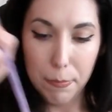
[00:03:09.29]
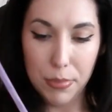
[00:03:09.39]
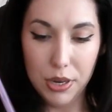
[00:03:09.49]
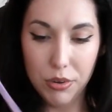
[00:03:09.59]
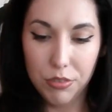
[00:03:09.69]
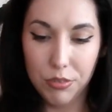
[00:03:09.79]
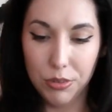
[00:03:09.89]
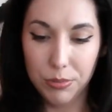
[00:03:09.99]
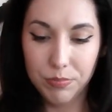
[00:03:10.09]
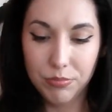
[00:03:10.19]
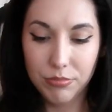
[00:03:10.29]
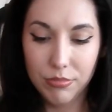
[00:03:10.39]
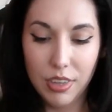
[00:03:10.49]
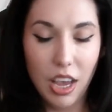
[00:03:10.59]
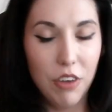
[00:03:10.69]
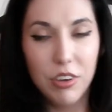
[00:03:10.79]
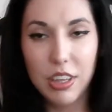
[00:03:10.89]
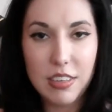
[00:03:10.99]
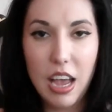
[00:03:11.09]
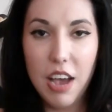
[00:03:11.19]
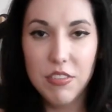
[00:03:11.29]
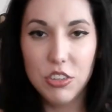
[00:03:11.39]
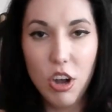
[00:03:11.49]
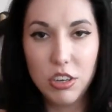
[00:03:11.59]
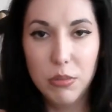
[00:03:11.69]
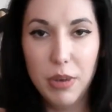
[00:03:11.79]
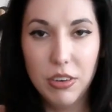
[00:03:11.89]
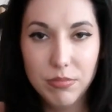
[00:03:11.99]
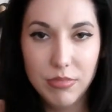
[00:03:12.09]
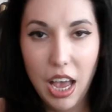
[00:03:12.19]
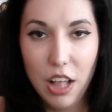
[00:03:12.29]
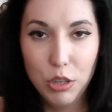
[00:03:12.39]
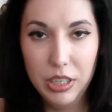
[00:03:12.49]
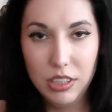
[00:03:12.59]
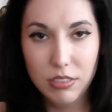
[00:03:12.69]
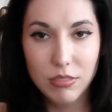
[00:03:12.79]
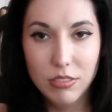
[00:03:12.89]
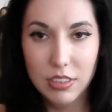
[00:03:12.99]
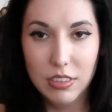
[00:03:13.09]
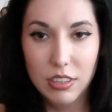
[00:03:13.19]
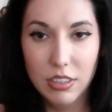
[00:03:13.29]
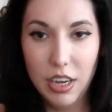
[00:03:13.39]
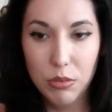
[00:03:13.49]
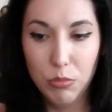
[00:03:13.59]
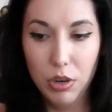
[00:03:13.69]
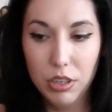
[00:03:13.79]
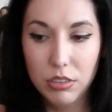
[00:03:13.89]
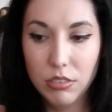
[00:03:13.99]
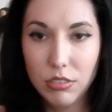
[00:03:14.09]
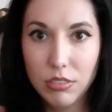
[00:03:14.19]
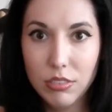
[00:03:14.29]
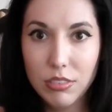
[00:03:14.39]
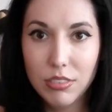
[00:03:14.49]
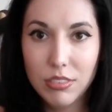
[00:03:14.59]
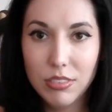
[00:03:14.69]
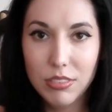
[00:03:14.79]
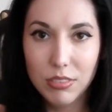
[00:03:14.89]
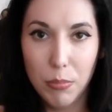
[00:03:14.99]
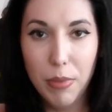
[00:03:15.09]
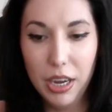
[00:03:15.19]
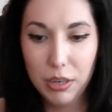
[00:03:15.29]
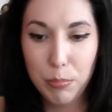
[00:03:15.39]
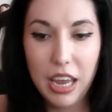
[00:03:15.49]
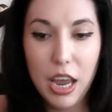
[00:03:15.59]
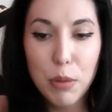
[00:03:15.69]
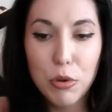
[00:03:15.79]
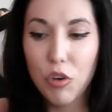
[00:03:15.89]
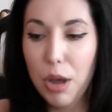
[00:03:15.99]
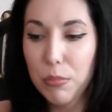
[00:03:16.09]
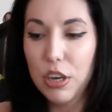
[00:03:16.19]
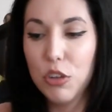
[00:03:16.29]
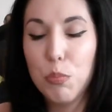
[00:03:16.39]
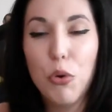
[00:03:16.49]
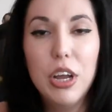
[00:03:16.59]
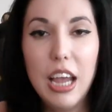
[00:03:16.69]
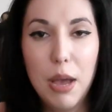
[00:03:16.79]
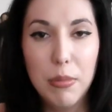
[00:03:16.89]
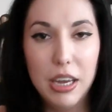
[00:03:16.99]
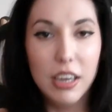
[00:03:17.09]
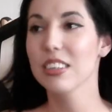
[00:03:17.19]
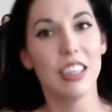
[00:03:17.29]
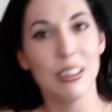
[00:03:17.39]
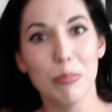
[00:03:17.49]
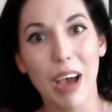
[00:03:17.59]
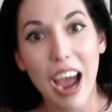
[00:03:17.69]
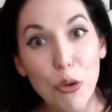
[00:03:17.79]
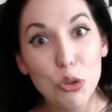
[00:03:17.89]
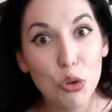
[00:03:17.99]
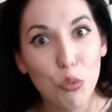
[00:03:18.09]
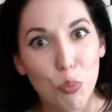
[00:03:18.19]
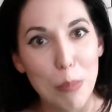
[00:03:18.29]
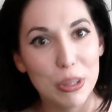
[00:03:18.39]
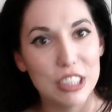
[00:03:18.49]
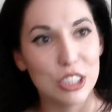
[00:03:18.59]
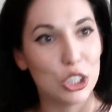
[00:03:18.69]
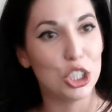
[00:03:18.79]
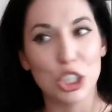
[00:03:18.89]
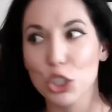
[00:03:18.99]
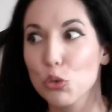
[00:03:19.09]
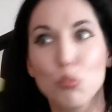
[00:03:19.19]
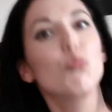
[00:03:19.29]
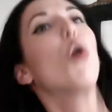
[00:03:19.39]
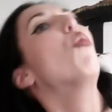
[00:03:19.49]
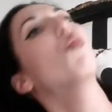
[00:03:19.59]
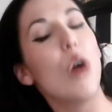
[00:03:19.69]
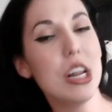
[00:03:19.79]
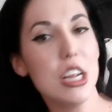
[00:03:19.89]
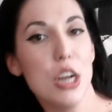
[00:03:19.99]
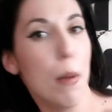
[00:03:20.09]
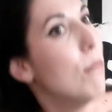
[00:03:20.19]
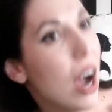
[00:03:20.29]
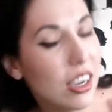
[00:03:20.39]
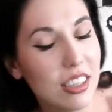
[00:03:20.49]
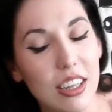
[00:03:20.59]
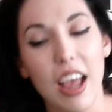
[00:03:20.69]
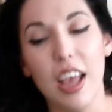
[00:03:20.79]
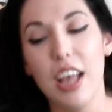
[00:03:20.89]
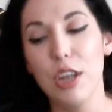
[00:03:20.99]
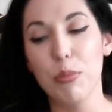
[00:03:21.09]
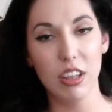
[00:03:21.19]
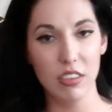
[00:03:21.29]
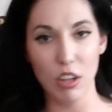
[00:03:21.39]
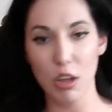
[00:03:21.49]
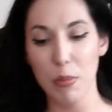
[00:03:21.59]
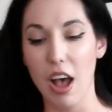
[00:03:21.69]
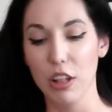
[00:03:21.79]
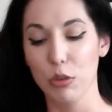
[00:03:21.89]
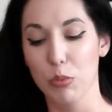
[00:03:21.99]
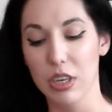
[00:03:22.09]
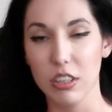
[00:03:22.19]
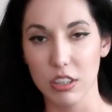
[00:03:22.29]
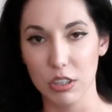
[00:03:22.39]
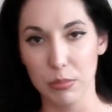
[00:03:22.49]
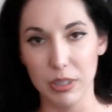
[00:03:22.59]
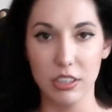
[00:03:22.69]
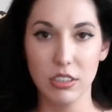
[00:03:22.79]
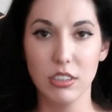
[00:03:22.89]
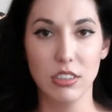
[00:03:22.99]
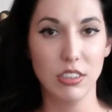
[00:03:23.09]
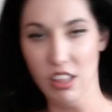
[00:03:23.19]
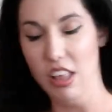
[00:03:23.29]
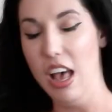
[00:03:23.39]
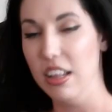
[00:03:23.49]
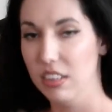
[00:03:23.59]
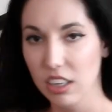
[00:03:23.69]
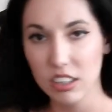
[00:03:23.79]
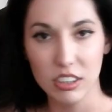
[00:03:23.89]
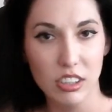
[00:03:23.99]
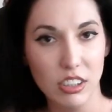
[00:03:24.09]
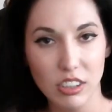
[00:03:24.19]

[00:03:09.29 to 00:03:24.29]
Beautiful. I realized I haven't talked about Halloween this entire, what? My, my camera gremlin is pointing at me. House gremlins are just running amuck today. Anyway, let's talk about Halloween a little bit. Classic.